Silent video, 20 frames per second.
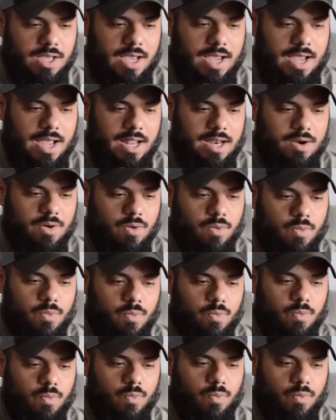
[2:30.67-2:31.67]

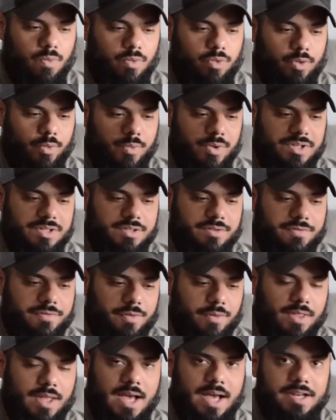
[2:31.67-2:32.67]
And the reason
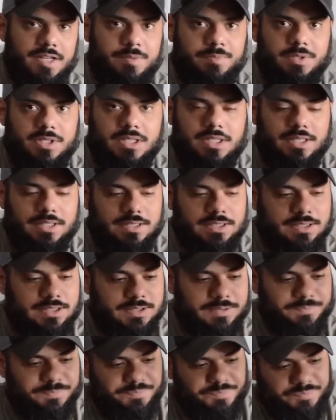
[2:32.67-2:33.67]
for that is
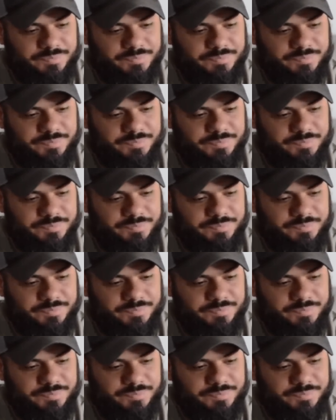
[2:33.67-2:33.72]
because